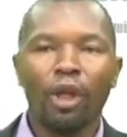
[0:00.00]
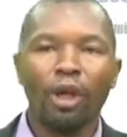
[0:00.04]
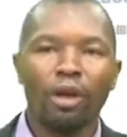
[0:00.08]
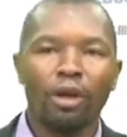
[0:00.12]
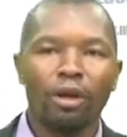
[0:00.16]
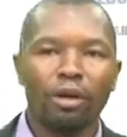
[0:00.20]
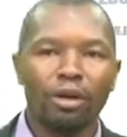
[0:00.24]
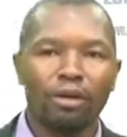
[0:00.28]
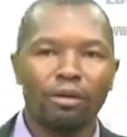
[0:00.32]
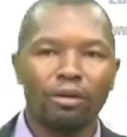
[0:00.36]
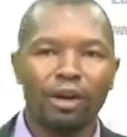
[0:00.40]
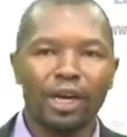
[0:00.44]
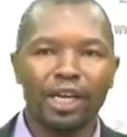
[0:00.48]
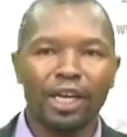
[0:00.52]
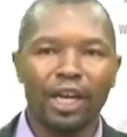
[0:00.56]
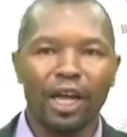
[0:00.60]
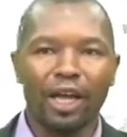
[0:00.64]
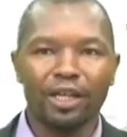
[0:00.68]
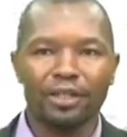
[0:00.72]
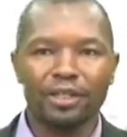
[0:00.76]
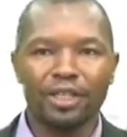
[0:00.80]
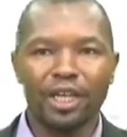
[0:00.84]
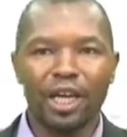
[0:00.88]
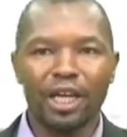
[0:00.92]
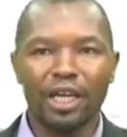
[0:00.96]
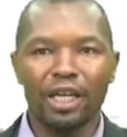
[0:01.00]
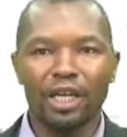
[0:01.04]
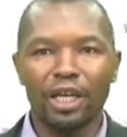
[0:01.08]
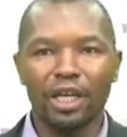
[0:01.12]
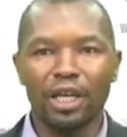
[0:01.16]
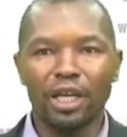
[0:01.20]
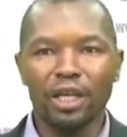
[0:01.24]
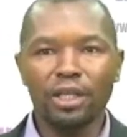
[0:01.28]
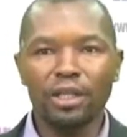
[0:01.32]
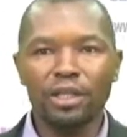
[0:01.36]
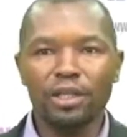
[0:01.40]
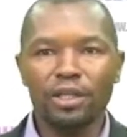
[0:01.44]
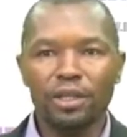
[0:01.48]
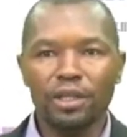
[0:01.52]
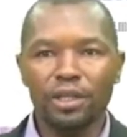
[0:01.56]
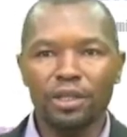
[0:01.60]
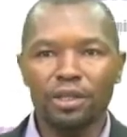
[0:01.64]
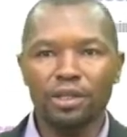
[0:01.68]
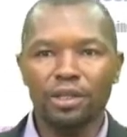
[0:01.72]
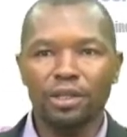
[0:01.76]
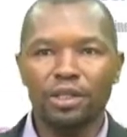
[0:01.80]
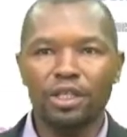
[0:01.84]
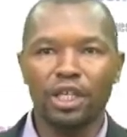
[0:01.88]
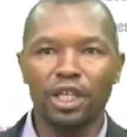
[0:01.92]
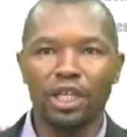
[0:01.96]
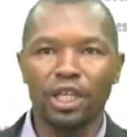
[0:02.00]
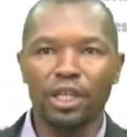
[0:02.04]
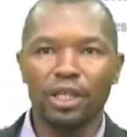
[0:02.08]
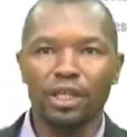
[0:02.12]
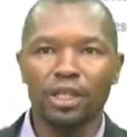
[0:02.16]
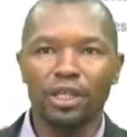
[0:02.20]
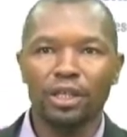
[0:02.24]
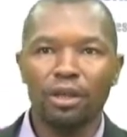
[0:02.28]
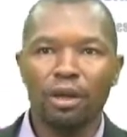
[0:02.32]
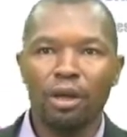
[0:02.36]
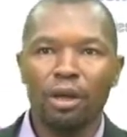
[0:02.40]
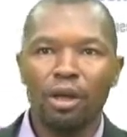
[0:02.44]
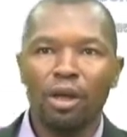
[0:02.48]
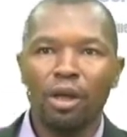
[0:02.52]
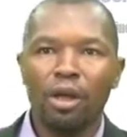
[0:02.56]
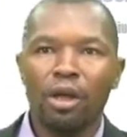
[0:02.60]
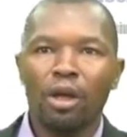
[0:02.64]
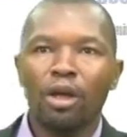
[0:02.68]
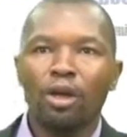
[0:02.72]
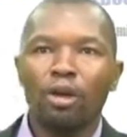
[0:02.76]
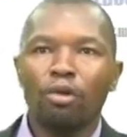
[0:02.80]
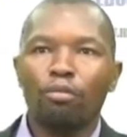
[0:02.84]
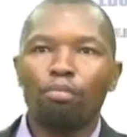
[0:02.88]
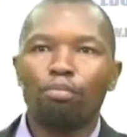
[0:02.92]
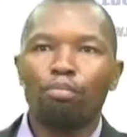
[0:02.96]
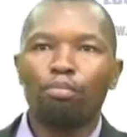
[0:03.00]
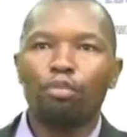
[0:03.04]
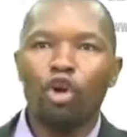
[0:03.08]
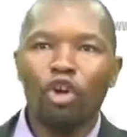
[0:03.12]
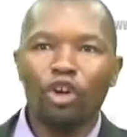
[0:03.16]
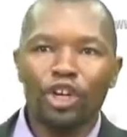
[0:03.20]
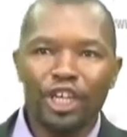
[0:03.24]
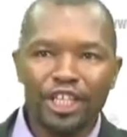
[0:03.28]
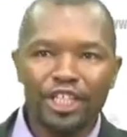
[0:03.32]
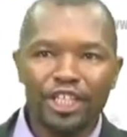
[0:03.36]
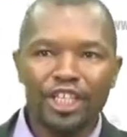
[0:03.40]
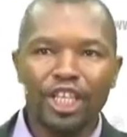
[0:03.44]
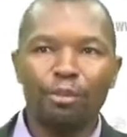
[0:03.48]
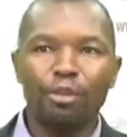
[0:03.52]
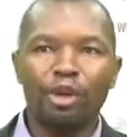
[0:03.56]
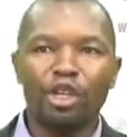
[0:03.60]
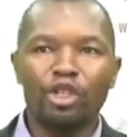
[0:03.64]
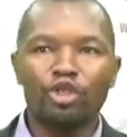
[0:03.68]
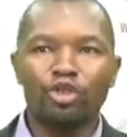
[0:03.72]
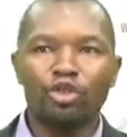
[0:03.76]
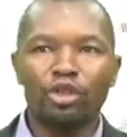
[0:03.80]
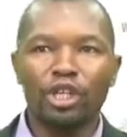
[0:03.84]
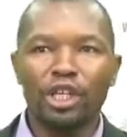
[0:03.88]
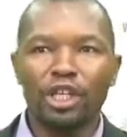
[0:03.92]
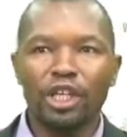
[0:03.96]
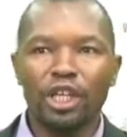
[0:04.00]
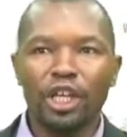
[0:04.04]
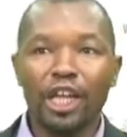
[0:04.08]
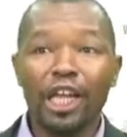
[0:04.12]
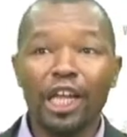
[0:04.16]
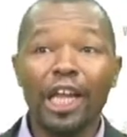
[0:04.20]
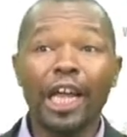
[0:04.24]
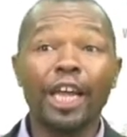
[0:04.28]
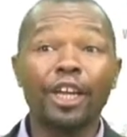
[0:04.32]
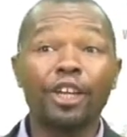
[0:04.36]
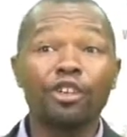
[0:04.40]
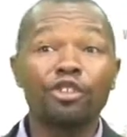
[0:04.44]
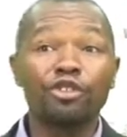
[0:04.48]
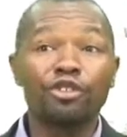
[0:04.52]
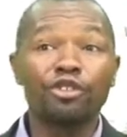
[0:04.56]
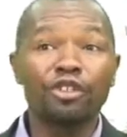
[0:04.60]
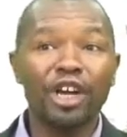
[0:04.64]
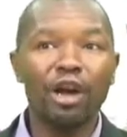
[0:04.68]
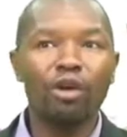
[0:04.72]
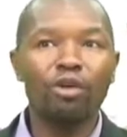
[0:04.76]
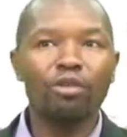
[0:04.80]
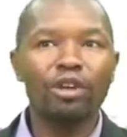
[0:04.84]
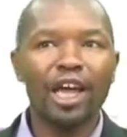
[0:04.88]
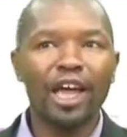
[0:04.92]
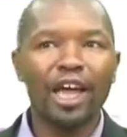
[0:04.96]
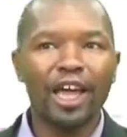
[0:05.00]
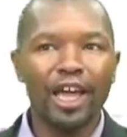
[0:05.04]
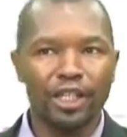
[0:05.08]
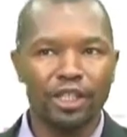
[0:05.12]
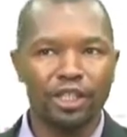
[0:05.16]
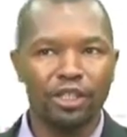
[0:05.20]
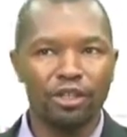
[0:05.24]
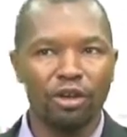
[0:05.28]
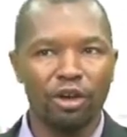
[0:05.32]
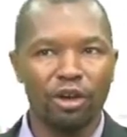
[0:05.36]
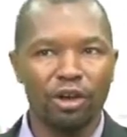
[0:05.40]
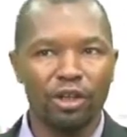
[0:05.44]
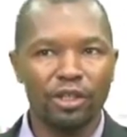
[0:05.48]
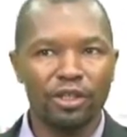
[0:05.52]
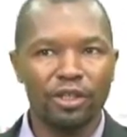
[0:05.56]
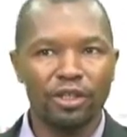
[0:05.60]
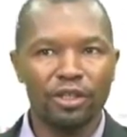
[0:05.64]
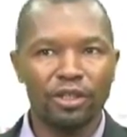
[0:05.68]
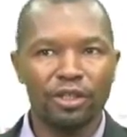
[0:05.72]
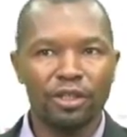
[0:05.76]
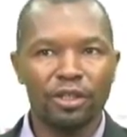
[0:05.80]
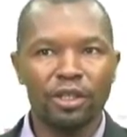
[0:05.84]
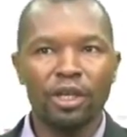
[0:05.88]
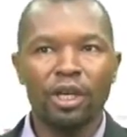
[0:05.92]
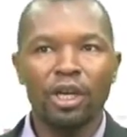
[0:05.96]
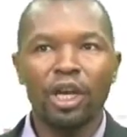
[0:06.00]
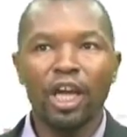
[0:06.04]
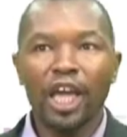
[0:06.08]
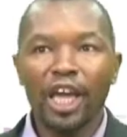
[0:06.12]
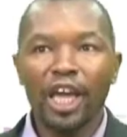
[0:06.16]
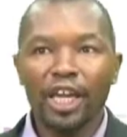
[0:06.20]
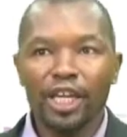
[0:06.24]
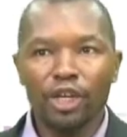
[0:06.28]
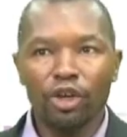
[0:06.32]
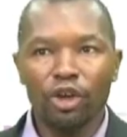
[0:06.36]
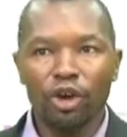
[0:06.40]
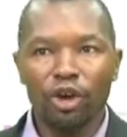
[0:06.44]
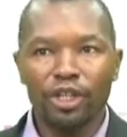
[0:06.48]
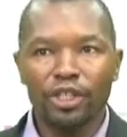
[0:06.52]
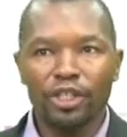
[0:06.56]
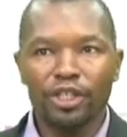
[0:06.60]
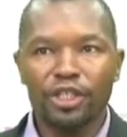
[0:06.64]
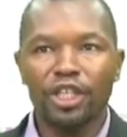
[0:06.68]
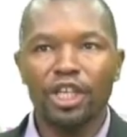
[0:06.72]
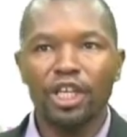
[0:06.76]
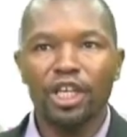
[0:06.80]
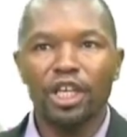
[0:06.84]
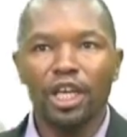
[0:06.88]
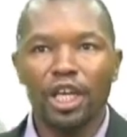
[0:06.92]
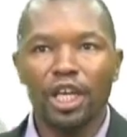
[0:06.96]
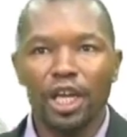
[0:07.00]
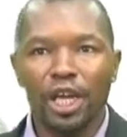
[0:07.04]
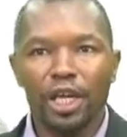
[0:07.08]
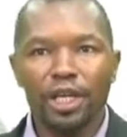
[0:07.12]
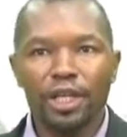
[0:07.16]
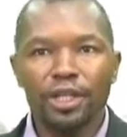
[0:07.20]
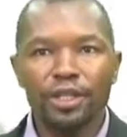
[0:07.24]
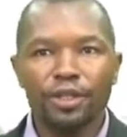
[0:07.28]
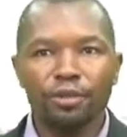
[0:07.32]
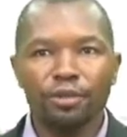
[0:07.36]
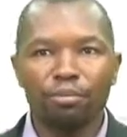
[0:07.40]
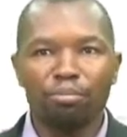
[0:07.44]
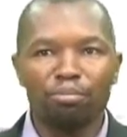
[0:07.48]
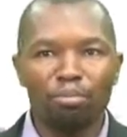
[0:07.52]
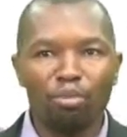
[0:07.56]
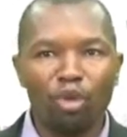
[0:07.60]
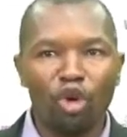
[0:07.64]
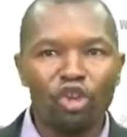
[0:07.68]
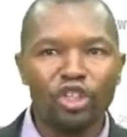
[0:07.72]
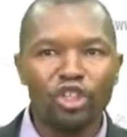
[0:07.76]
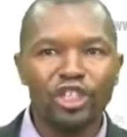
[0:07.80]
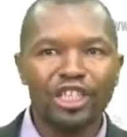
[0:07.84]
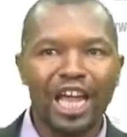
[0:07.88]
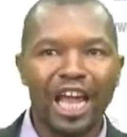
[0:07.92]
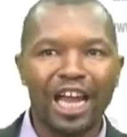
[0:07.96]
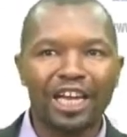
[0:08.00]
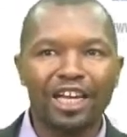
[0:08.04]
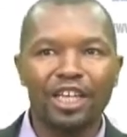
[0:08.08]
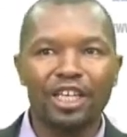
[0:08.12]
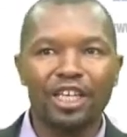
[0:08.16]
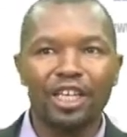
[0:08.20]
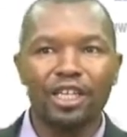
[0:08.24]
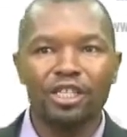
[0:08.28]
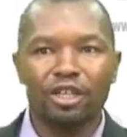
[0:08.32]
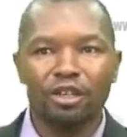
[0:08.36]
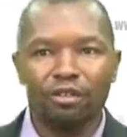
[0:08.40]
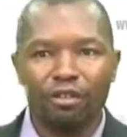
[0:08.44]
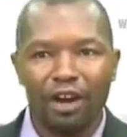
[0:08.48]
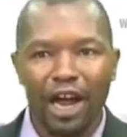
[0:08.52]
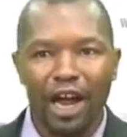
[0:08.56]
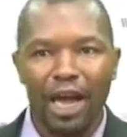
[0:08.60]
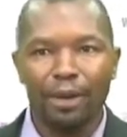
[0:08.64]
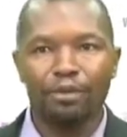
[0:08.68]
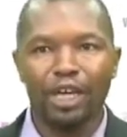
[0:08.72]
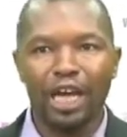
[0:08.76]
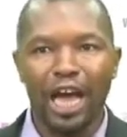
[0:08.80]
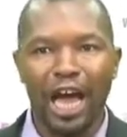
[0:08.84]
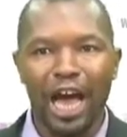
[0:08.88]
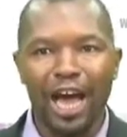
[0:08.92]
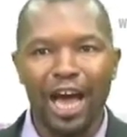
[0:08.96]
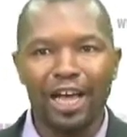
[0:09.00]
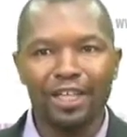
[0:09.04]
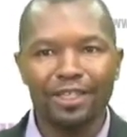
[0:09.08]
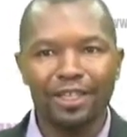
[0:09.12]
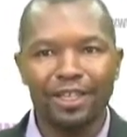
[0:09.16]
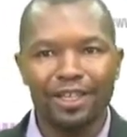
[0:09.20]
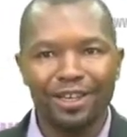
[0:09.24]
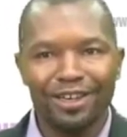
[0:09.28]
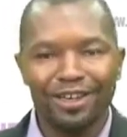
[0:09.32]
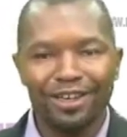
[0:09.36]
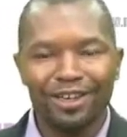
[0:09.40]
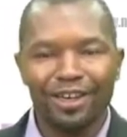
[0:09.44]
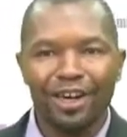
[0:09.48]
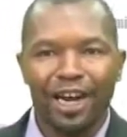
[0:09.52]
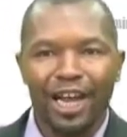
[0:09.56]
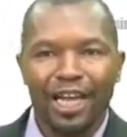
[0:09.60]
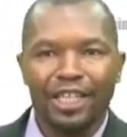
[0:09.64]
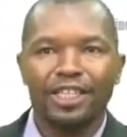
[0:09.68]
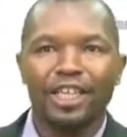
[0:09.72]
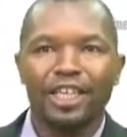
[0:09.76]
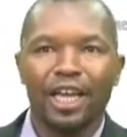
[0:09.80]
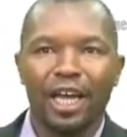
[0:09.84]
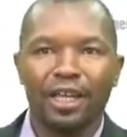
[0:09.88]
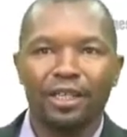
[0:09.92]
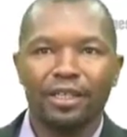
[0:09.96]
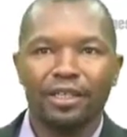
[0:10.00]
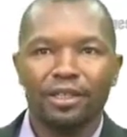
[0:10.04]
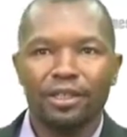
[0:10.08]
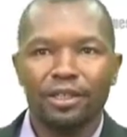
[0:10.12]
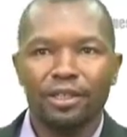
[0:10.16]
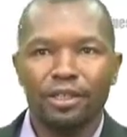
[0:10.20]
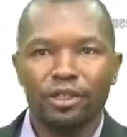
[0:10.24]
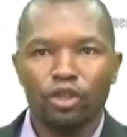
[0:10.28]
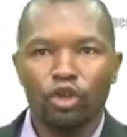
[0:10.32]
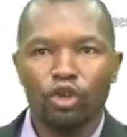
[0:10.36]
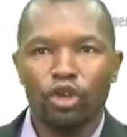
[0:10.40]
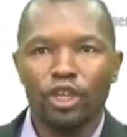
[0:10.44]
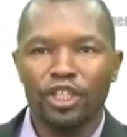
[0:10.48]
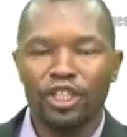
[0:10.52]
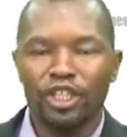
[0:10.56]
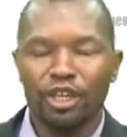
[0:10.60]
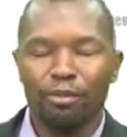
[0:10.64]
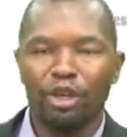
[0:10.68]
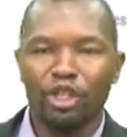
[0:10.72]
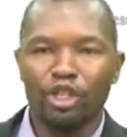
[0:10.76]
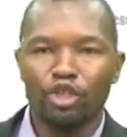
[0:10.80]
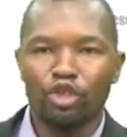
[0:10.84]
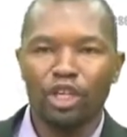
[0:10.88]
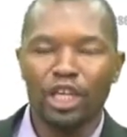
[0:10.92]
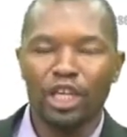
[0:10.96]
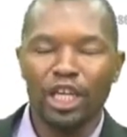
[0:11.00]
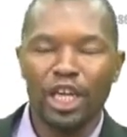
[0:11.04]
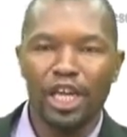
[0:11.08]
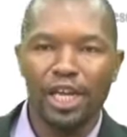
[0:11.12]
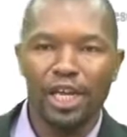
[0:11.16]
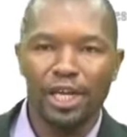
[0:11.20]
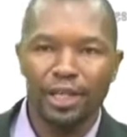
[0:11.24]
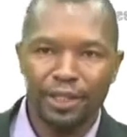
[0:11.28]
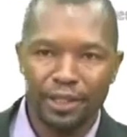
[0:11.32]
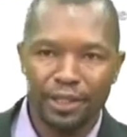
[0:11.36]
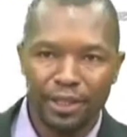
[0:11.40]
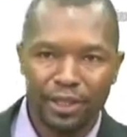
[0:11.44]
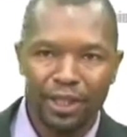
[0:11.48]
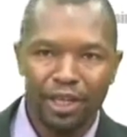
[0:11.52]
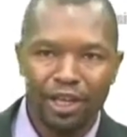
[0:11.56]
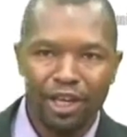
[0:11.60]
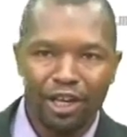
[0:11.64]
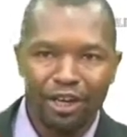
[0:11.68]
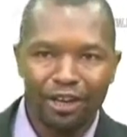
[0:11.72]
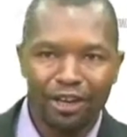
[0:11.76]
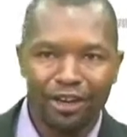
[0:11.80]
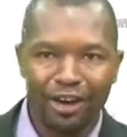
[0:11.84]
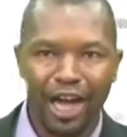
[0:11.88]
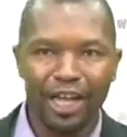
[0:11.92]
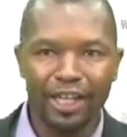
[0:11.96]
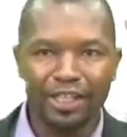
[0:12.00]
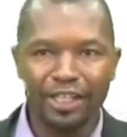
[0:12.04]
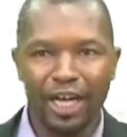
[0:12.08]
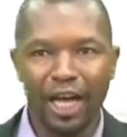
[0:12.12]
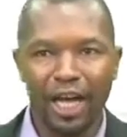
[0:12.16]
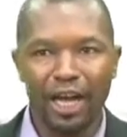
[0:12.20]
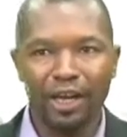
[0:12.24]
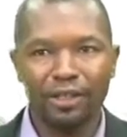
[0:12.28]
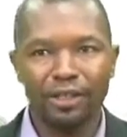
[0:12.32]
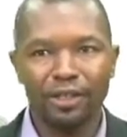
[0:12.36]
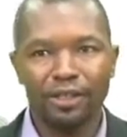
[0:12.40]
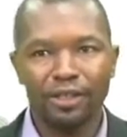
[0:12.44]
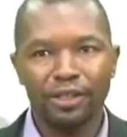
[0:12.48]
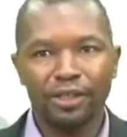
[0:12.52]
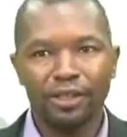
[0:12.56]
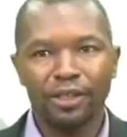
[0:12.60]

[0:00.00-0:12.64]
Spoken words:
Correct answer is D. body symmetry in regular echinoids is most likely described as radial. So the symmetry is radial.